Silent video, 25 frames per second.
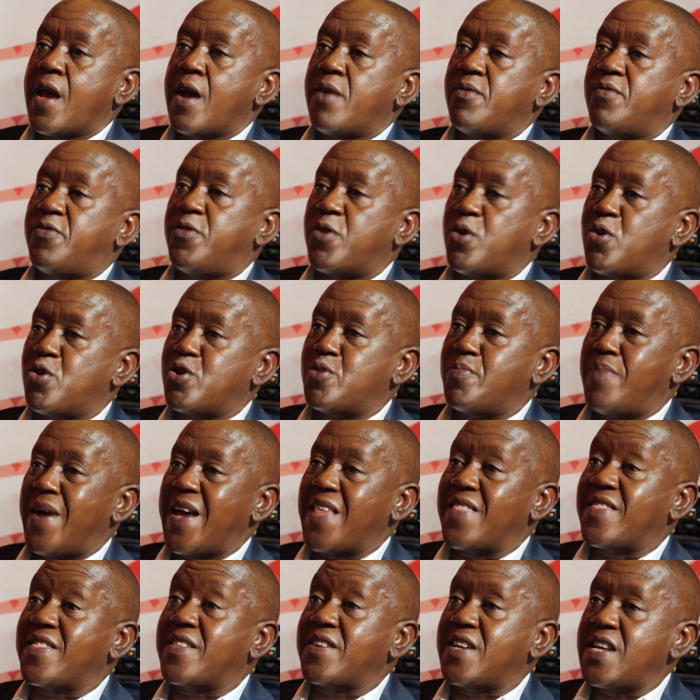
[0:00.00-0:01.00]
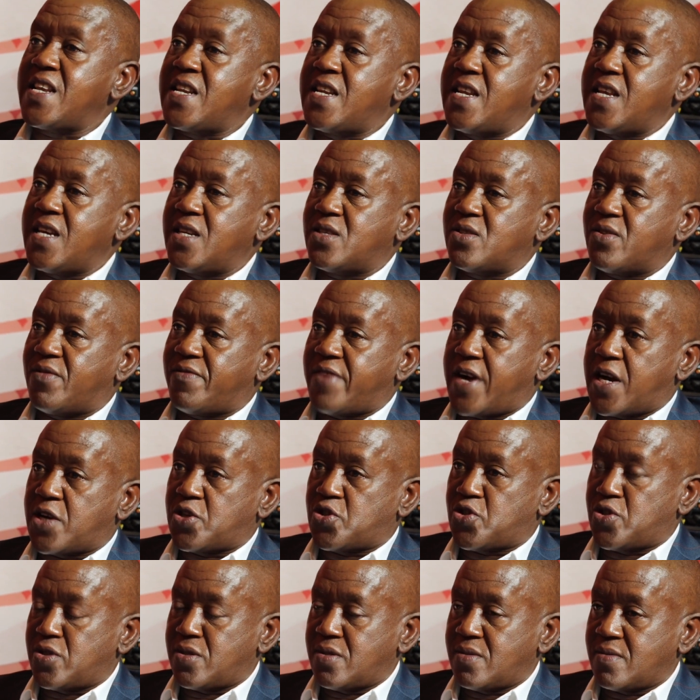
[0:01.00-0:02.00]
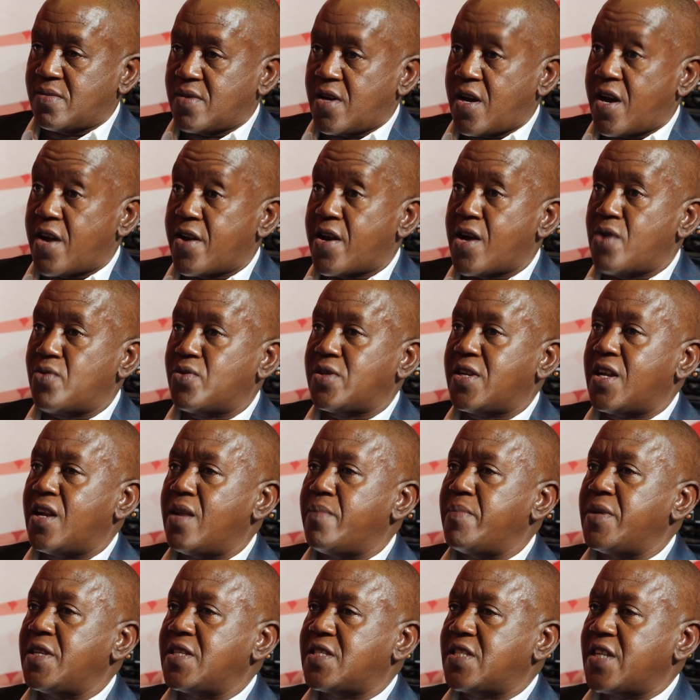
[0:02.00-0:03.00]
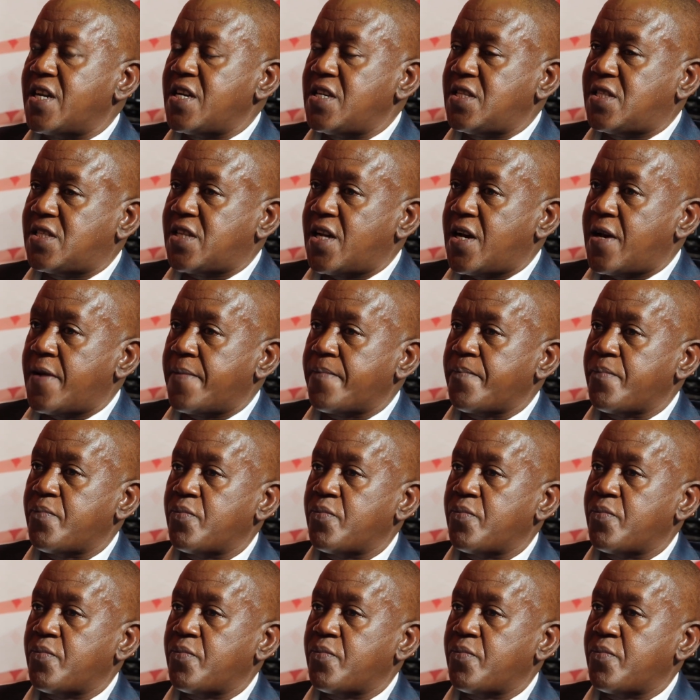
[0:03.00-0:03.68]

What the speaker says: followed by 3 days of action around Elementaita,